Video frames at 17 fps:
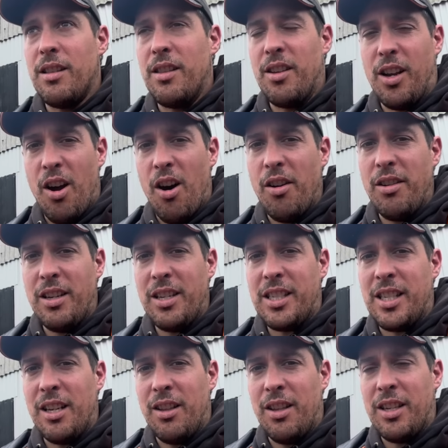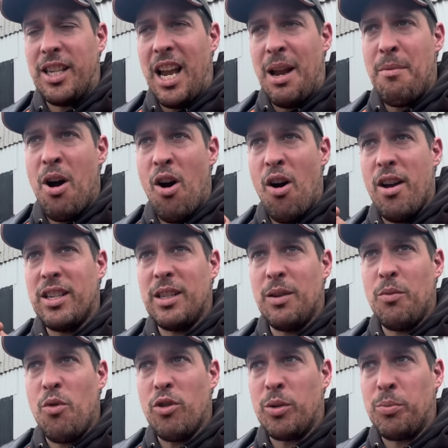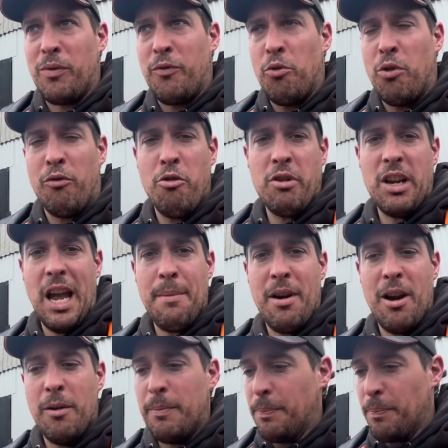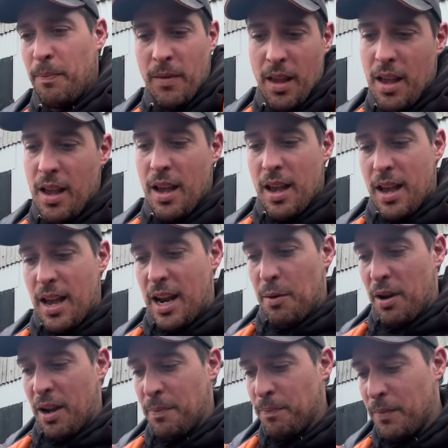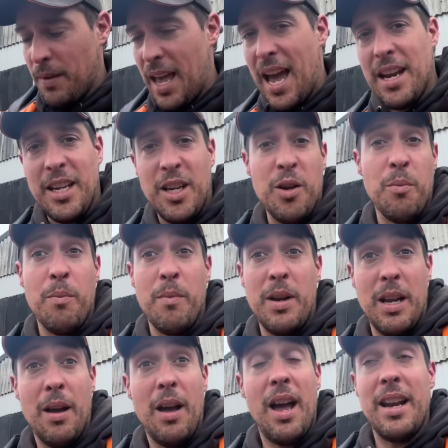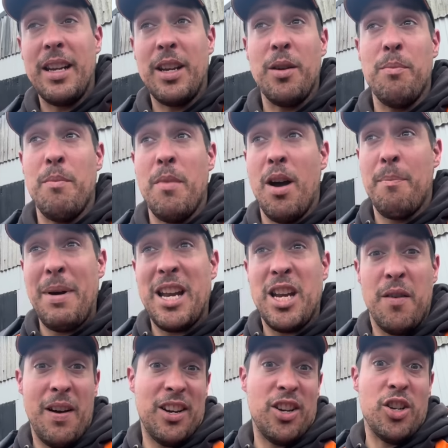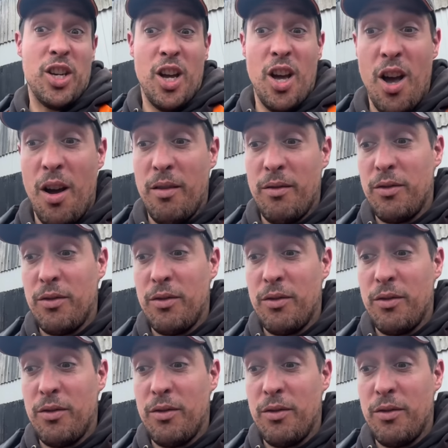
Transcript: the garden is still the same height as it was before the root came out. Anyway, Andy can manufacture dirt